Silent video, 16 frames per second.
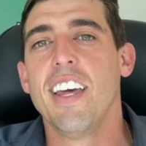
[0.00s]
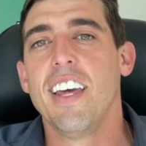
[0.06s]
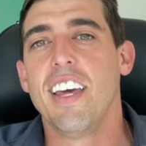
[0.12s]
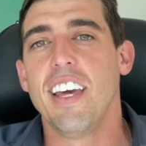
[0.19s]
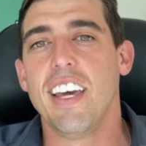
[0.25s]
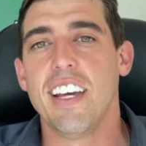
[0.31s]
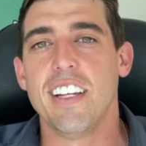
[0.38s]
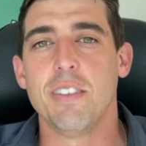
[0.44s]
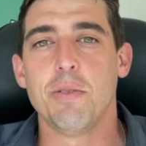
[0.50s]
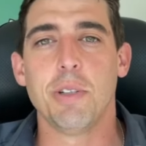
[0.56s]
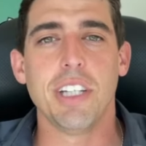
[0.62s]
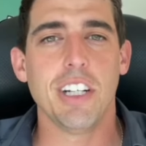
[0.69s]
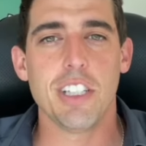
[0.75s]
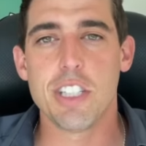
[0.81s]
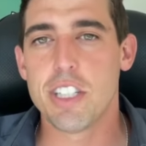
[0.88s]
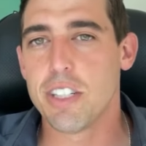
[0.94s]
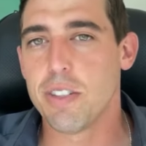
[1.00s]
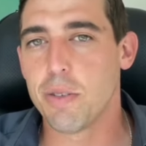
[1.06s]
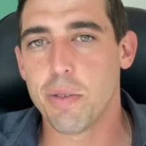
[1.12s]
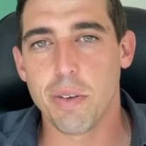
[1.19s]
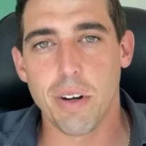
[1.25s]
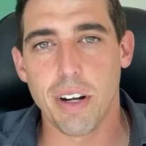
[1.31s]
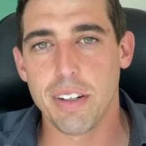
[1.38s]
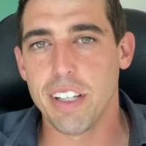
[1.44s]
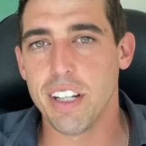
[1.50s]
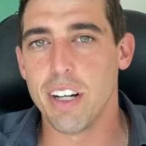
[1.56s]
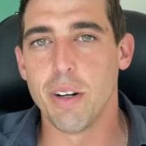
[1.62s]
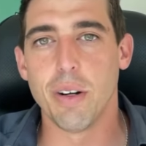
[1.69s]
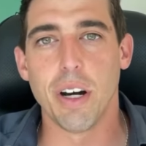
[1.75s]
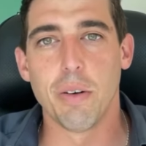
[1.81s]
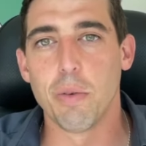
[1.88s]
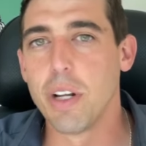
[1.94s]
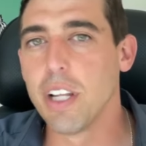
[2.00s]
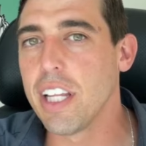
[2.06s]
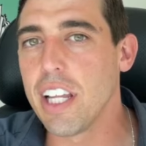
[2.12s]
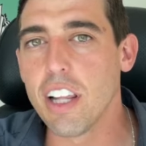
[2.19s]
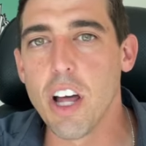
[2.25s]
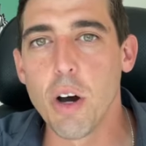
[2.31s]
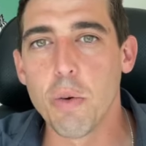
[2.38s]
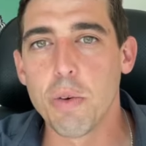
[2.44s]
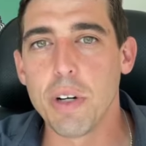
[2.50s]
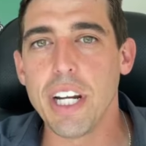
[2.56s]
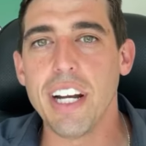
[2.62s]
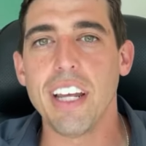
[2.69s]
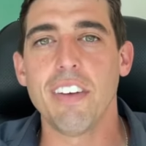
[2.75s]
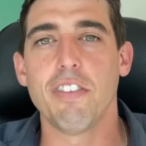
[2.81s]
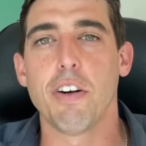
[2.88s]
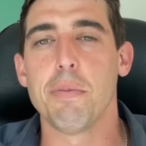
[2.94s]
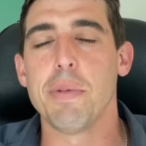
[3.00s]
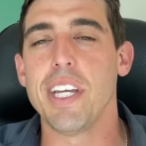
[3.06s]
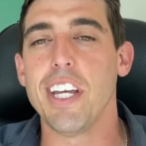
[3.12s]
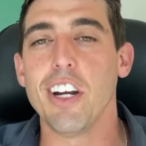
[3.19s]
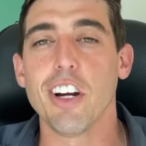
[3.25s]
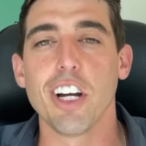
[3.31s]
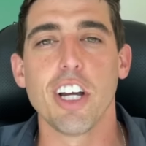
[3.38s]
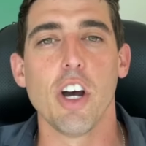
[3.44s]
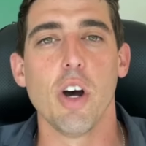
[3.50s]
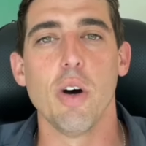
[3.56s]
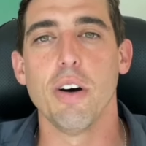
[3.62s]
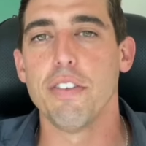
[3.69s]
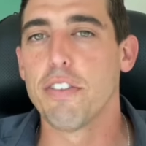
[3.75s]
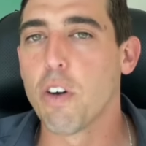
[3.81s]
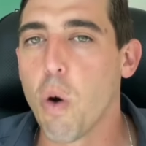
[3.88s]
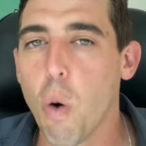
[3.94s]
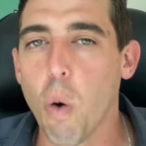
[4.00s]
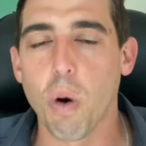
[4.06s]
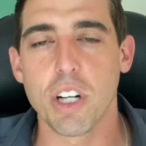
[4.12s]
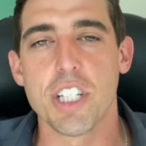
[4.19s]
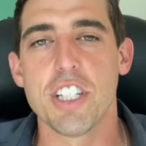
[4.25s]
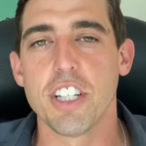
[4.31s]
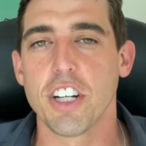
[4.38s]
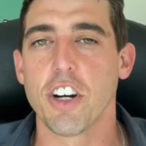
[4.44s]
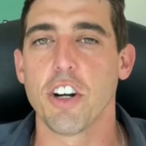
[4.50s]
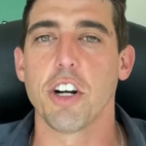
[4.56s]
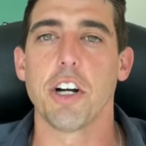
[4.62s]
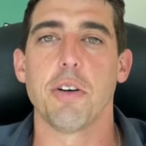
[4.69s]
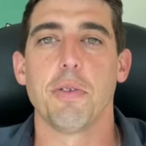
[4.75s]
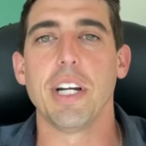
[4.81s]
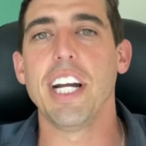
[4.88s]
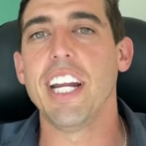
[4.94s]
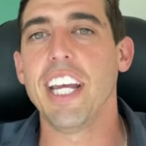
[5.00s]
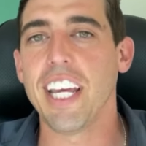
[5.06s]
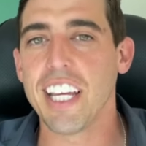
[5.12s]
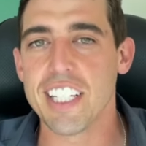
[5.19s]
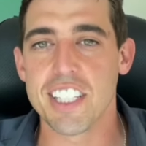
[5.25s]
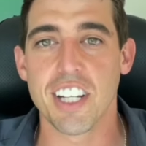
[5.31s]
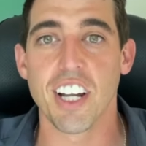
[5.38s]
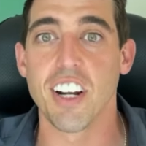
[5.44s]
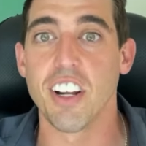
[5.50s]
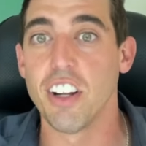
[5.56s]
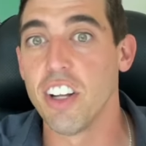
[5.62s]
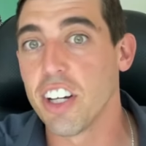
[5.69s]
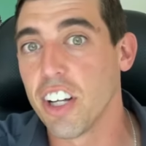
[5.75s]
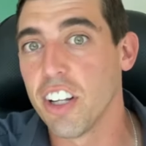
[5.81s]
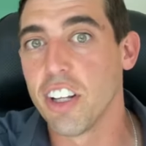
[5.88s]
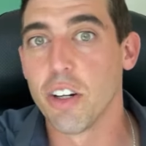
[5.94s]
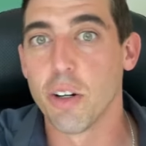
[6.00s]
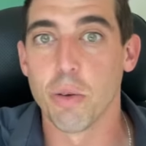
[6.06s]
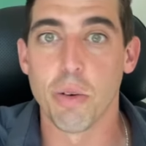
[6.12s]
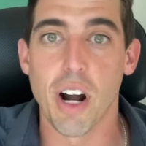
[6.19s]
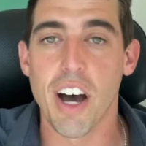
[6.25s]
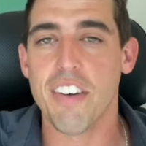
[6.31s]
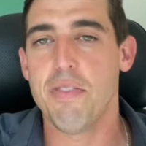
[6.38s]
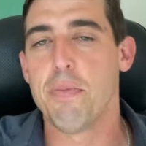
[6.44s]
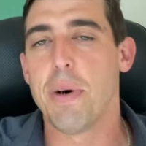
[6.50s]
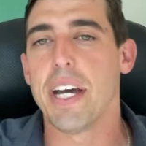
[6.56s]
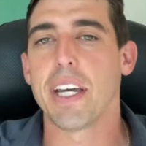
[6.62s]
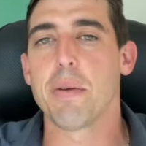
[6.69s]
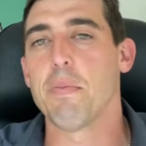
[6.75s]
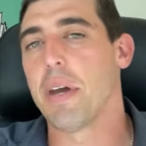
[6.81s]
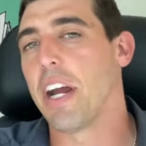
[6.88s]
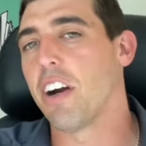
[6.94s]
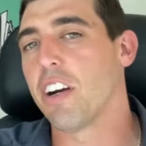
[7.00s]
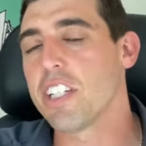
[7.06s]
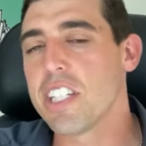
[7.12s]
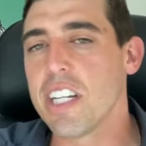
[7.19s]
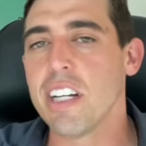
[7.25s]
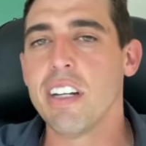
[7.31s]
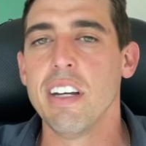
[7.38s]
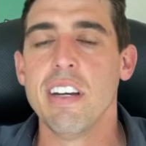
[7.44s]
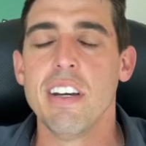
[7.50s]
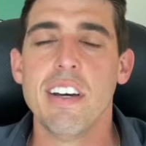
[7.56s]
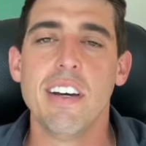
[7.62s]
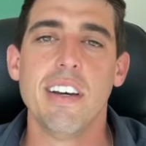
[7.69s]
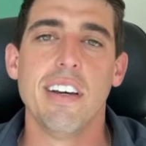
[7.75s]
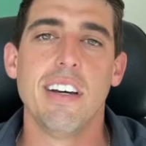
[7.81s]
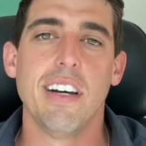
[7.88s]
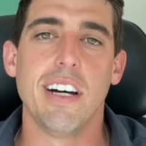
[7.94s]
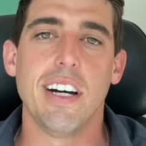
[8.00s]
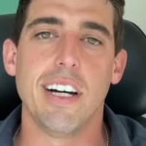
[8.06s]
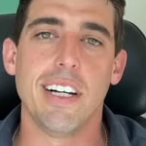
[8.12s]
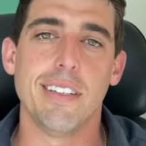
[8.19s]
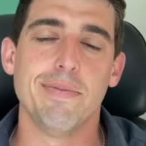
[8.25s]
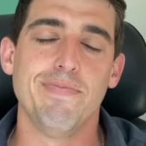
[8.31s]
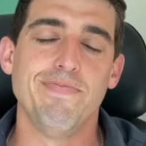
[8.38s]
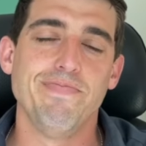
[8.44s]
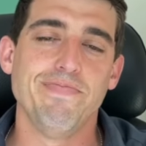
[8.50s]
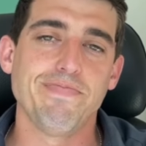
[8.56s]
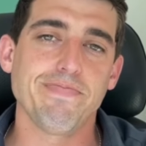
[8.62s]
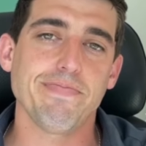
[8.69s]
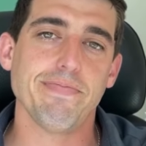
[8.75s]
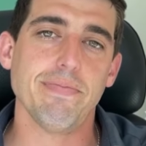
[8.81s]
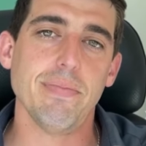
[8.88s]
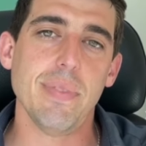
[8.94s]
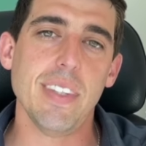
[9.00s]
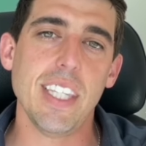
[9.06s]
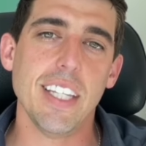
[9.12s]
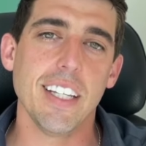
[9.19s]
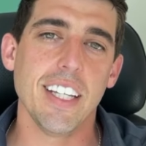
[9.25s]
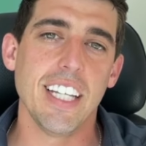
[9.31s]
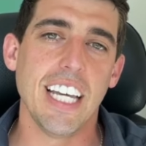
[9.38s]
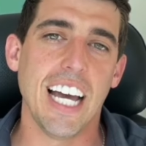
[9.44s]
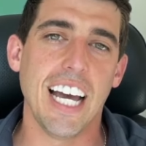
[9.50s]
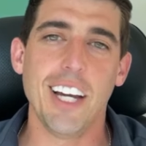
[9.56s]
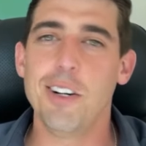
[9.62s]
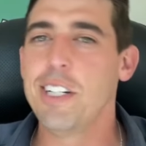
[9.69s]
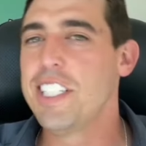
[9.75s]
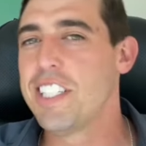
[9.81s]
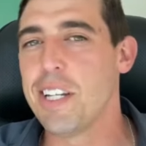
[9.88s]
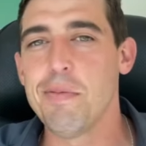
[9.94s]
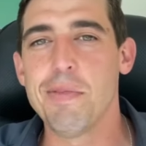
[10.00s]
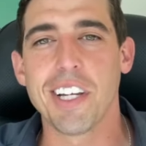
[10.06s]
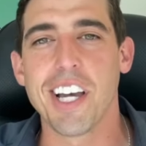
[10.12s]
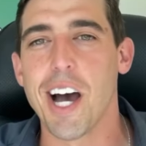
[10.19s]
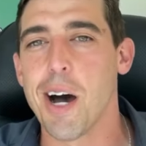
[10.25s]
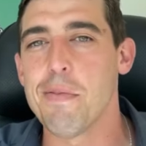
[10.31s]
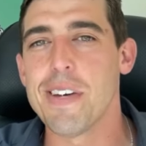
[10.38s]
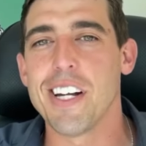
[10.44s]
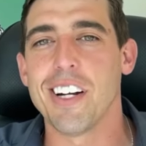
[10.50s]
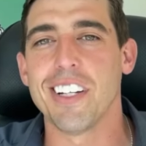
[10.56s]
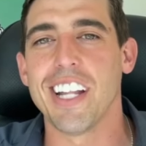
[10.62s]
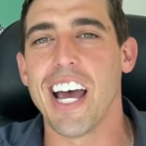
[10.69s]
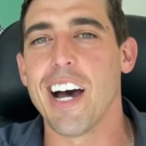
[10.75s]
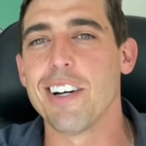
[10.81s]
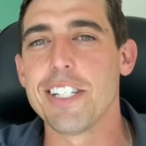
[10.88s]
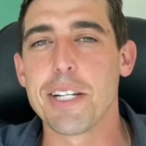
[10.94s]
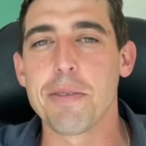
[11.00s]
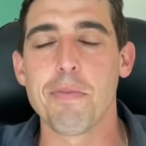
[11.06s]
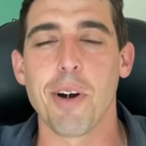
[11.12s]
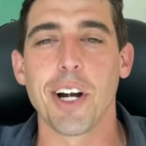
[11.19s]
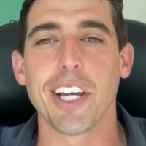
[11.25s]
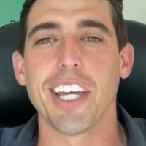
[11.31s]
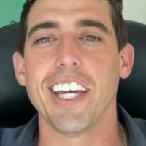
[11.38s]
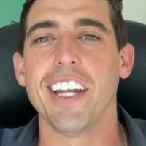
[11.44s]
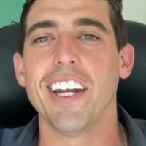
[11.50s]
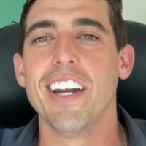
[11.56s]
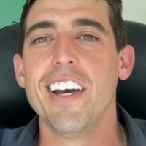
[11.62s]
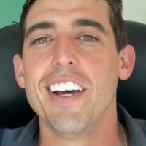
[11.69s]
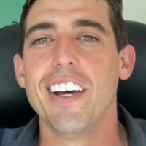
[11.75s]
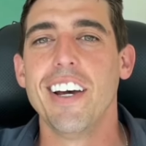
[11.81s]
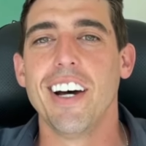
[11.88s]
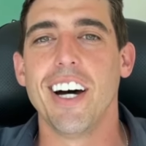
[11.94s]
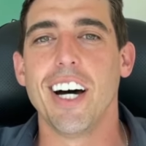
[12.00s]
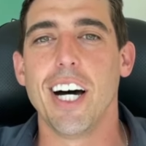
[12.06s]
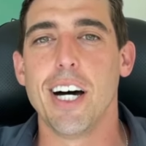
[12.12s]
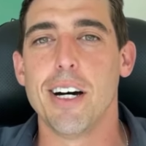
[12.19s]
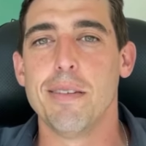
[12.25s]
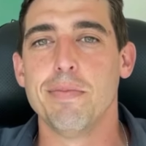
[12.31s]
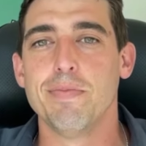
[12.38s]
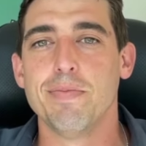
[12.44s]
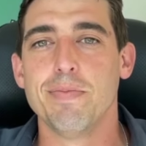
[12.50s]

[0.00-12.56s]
And when there's, you know, a really low reading from a year ago, of course the current reading is going to look a little rough by comparison. Um, I always seem to comment on the housing market, um,